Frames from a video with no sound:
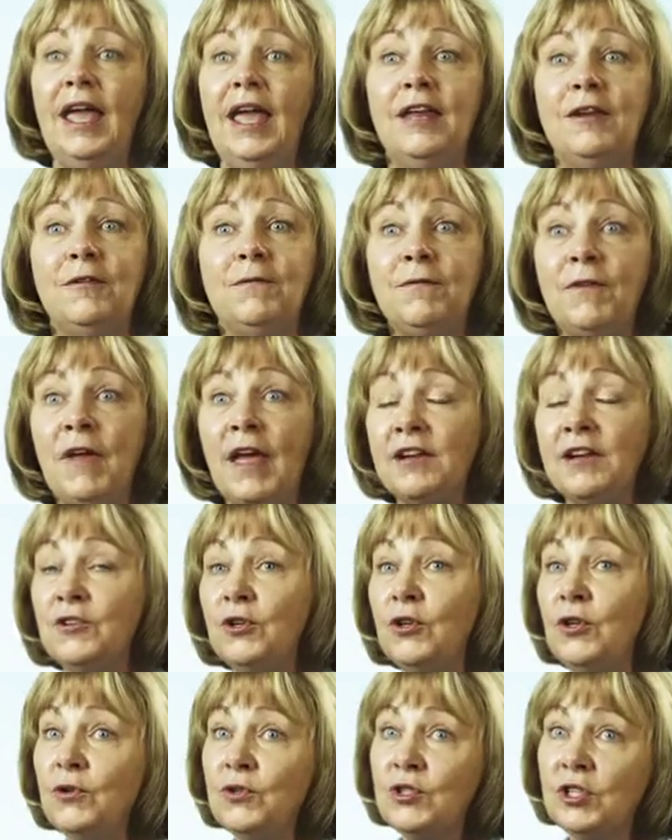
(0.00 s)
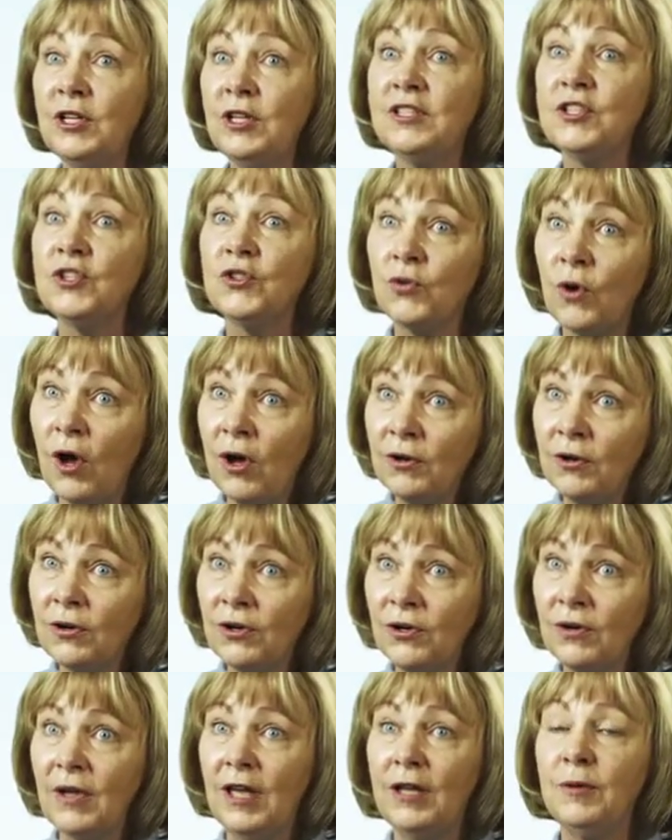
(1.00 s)
and in fact are usually
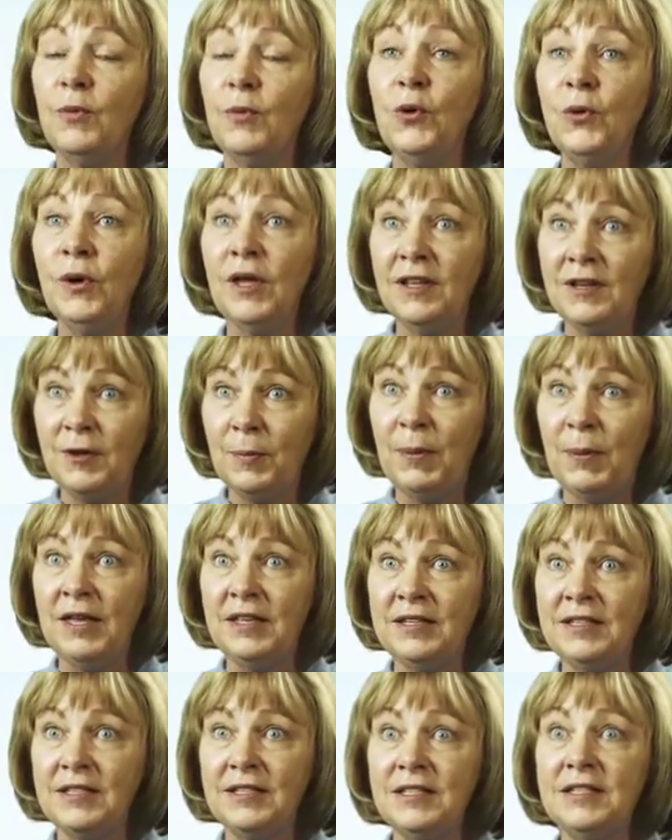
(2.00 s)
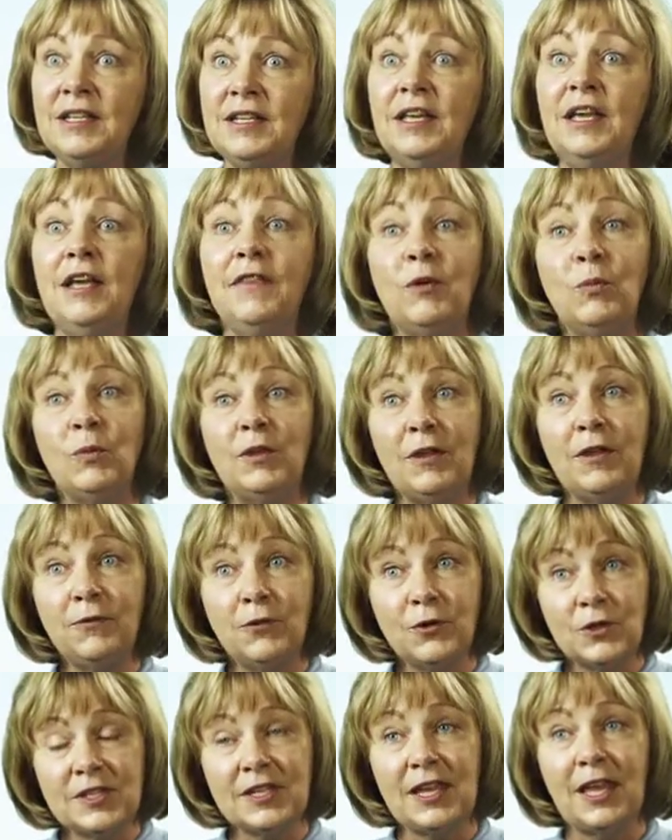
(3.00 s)
stronger and more independent than when they
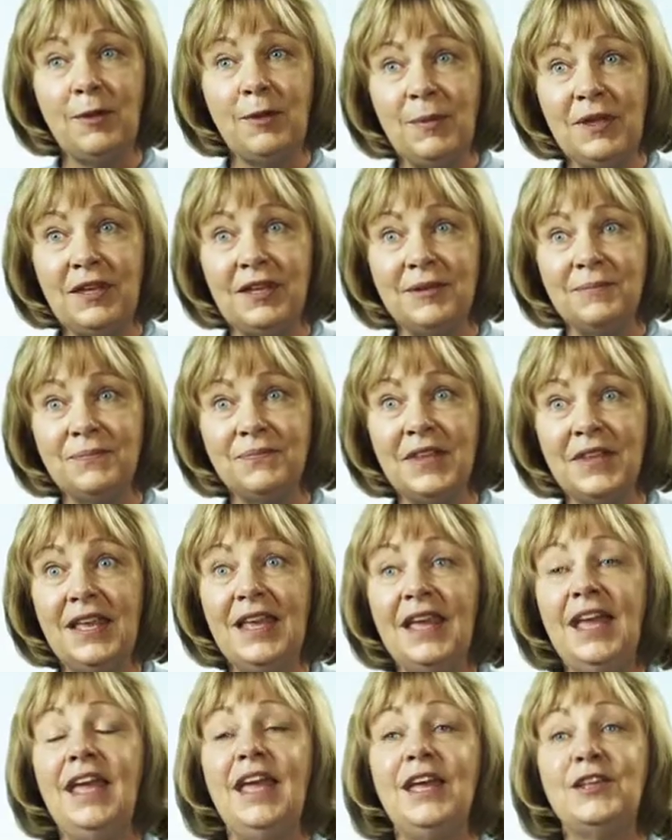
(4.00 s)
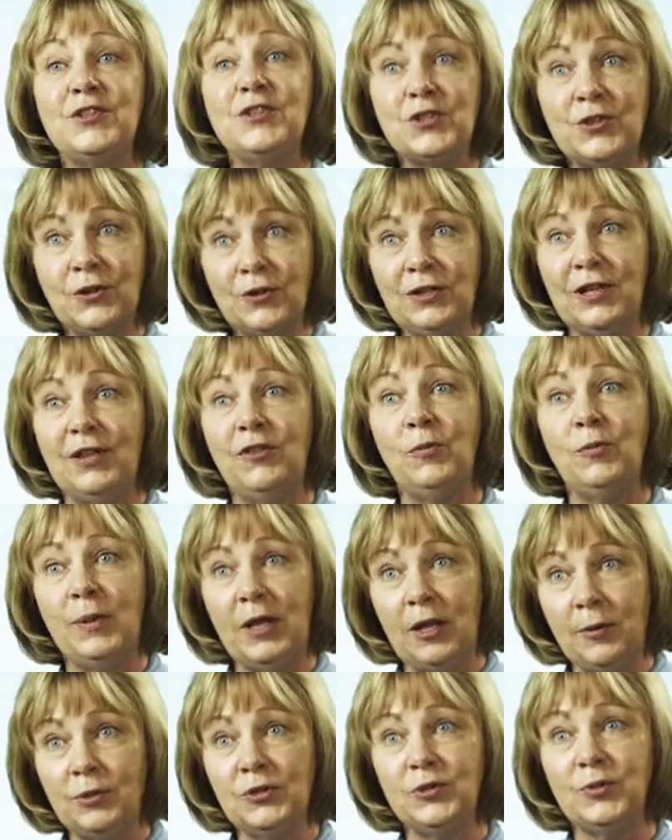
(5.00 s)
first came in. And certainly they'll be
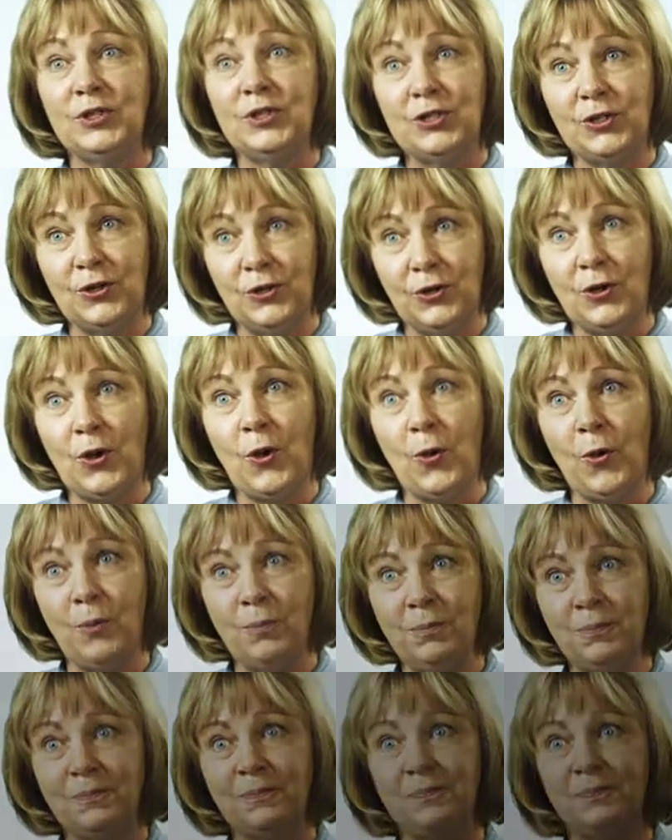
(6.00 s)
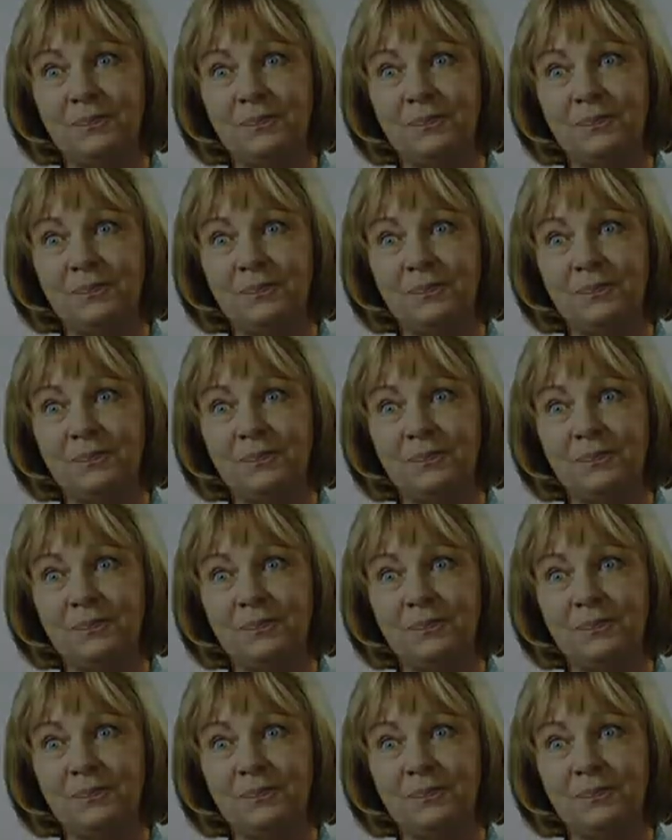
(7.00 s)
able to return home.